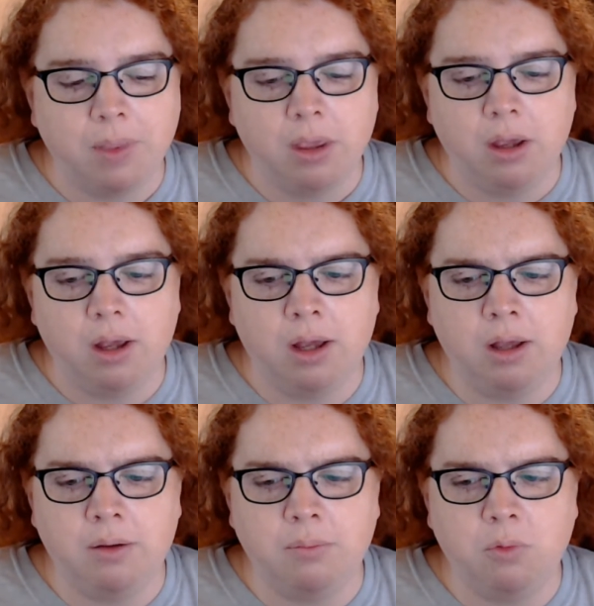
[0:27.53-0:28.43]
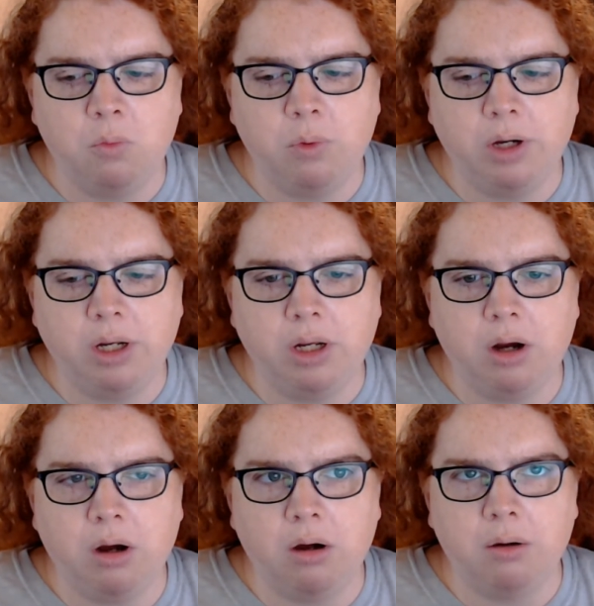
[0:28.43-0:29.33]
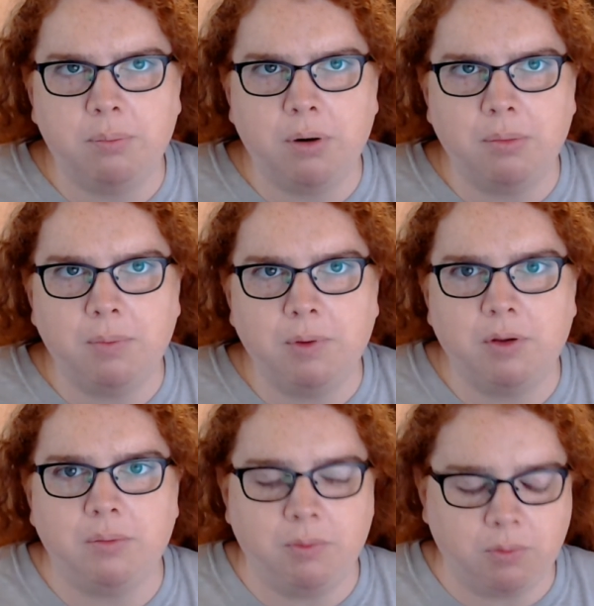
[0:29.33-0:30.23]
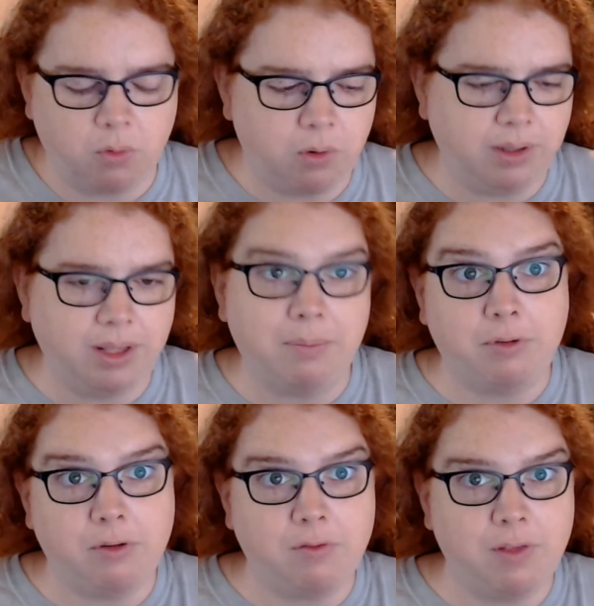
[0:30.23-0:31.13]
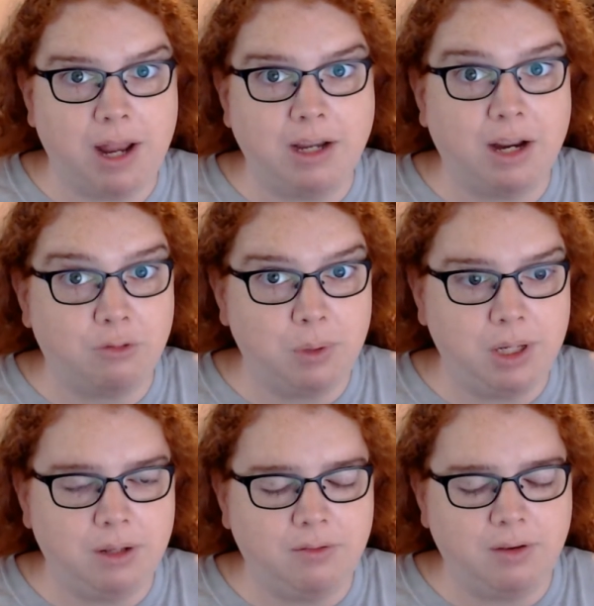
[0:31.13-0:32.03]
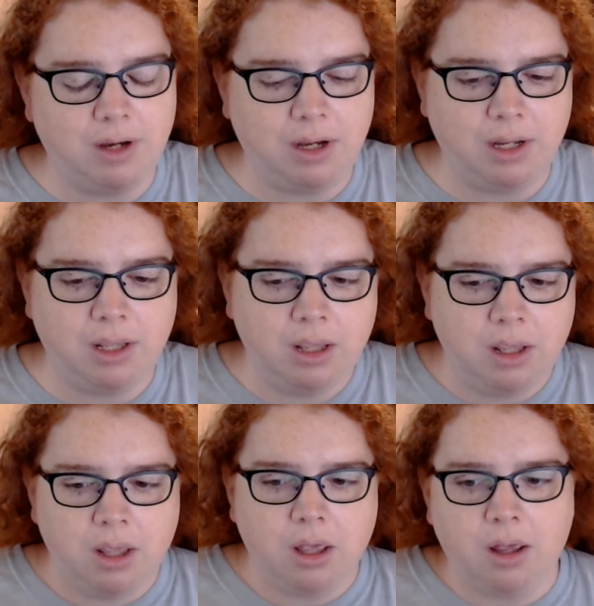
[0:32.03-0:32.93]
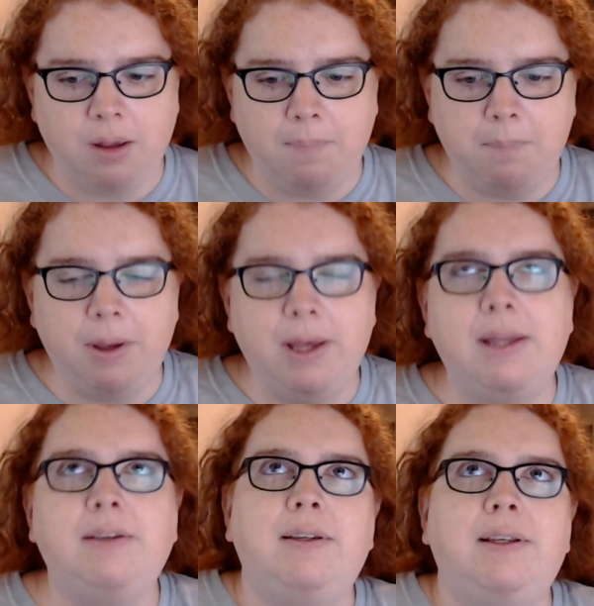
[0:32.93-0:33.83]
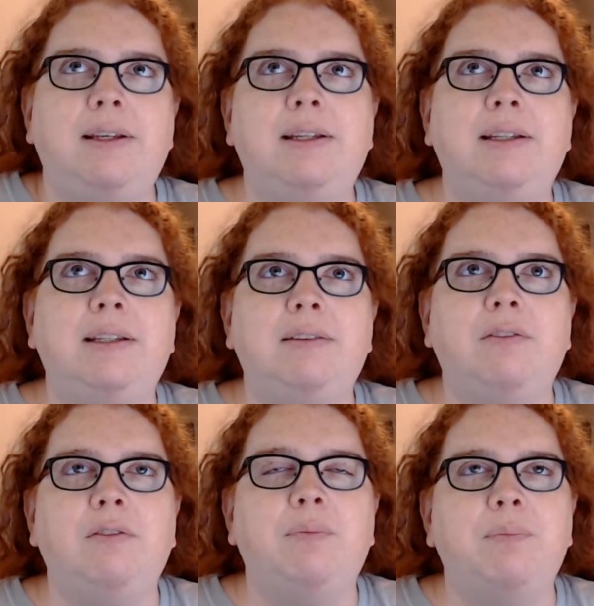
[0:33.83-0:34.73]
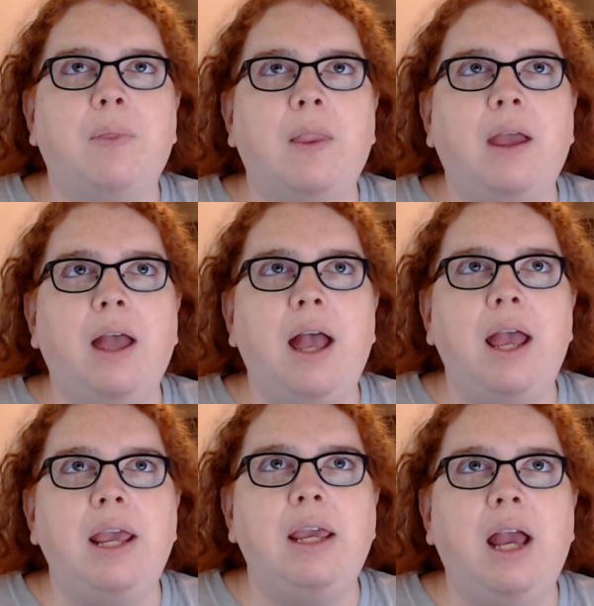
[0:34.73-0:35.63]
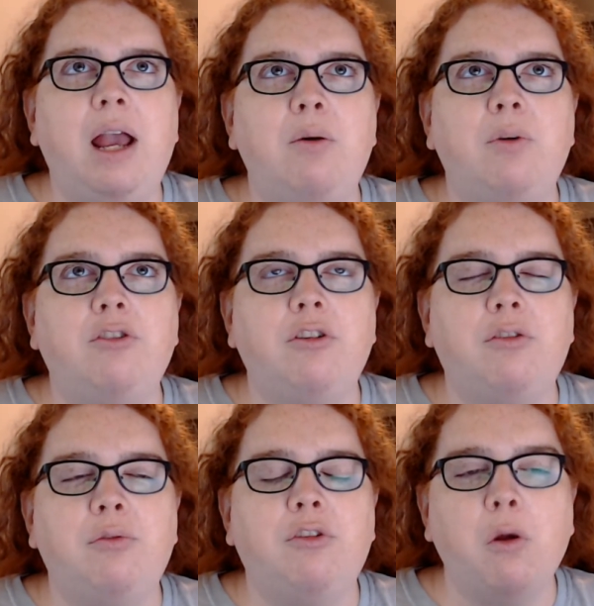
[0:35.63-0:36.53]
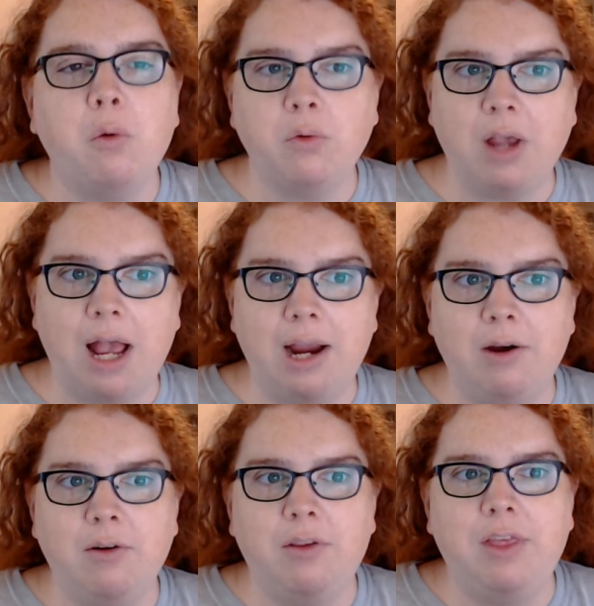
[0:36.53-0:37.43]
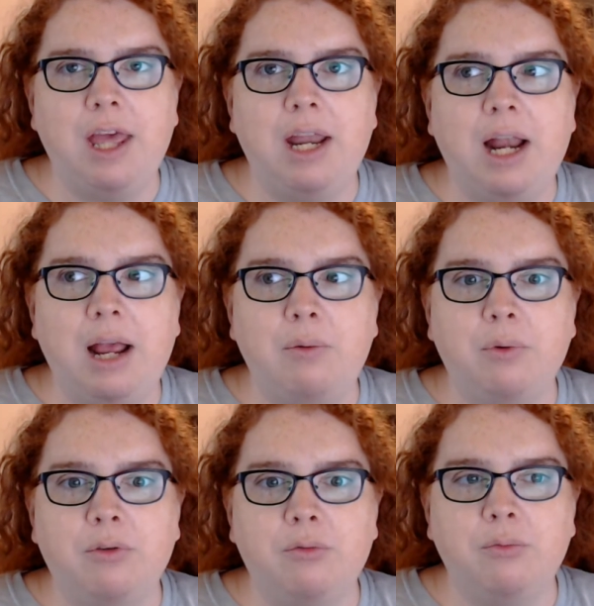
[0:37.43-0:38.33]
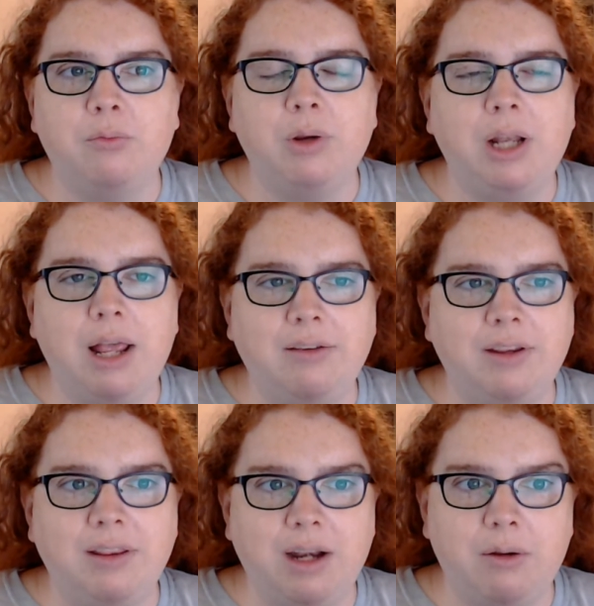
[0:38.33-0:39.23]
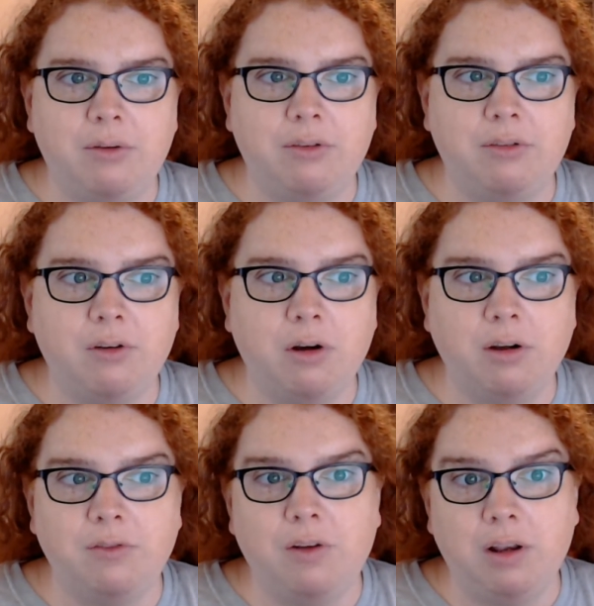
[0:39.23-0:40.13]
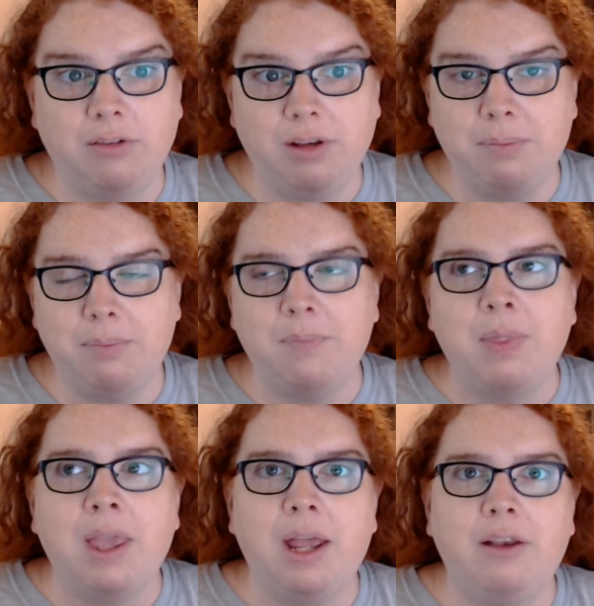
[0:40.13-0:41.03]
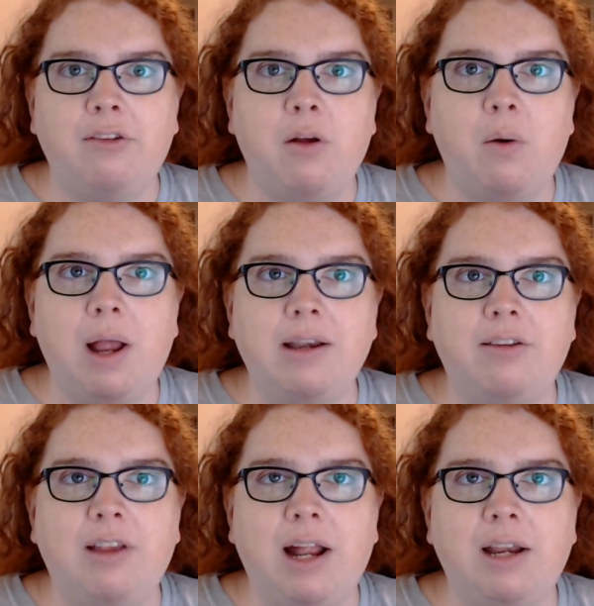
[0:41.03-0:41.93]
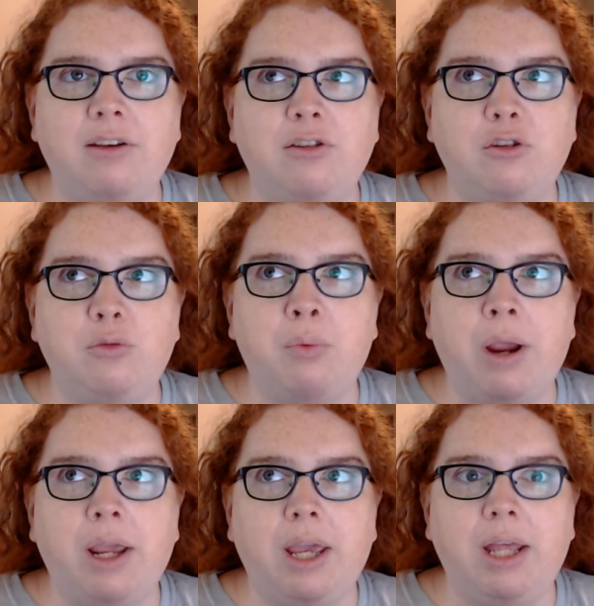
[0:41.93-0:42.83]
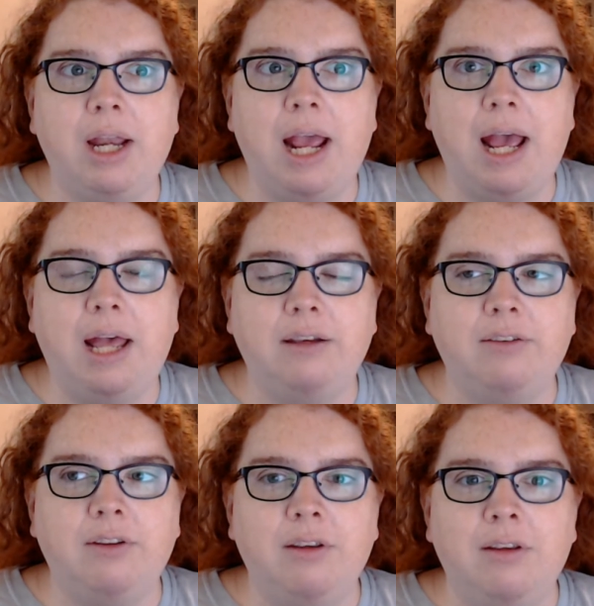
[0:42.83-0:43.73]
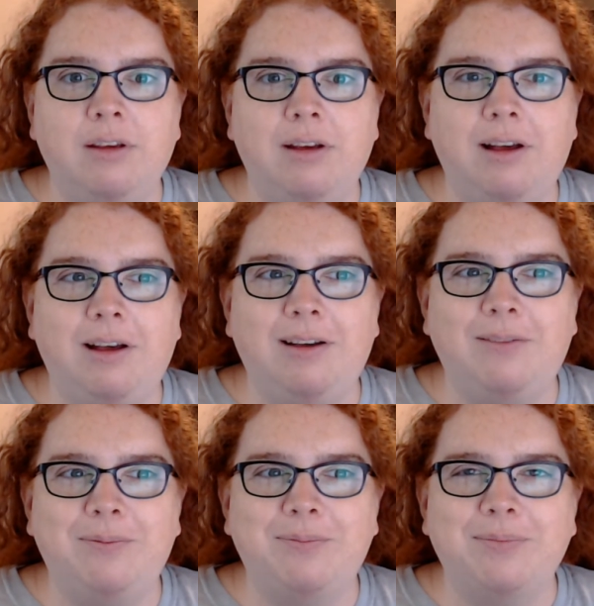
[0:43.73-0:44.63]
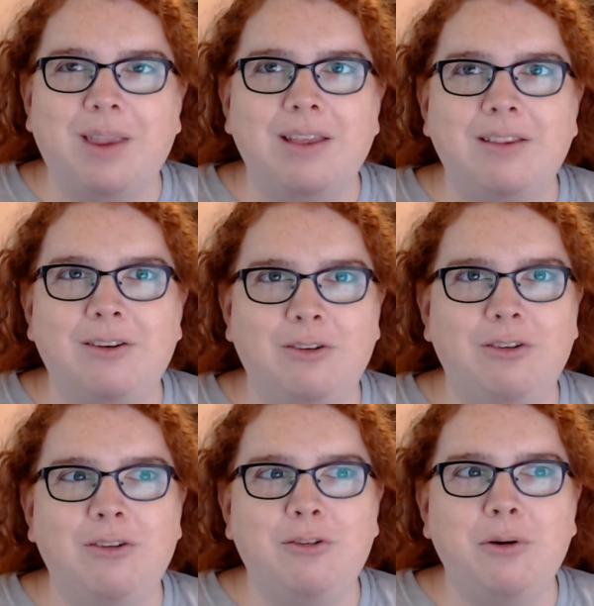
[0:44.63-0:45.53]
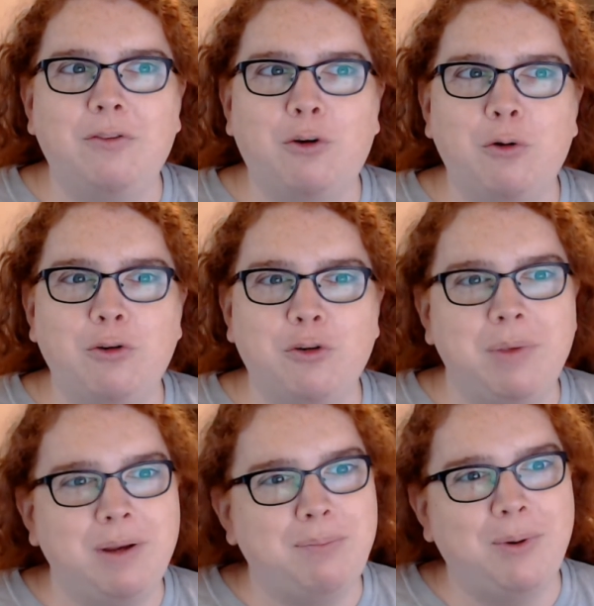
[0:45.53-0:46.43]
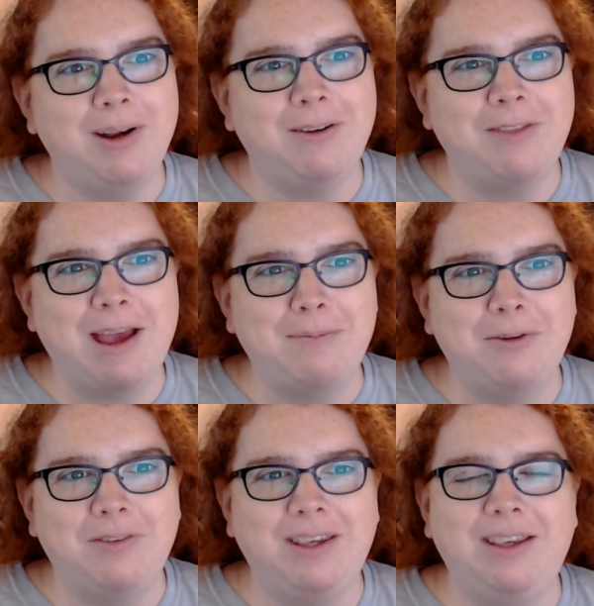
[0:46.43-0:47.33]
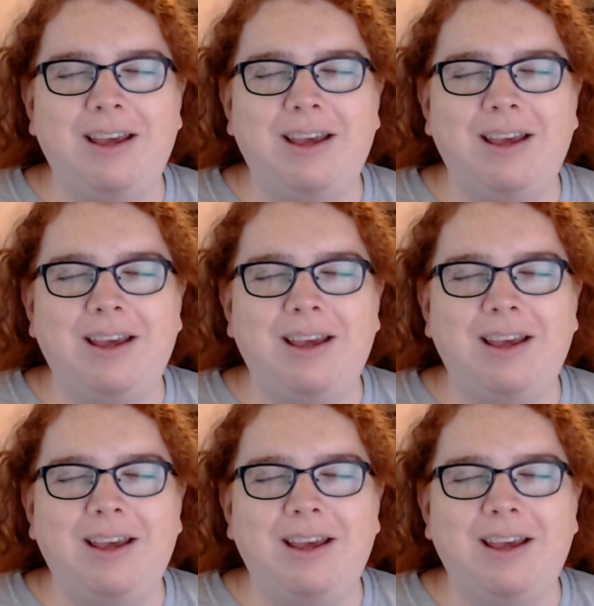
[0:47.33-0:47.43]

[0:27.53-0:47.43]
Um, we are probably going to be recording the episode for that next week, incidentally. Uh, but uh, I I was just so tired that I was realizing that I was starting to fall asleep, and so I decided to break it at. Um, there, there's sort of a crucial midpoint of that movie.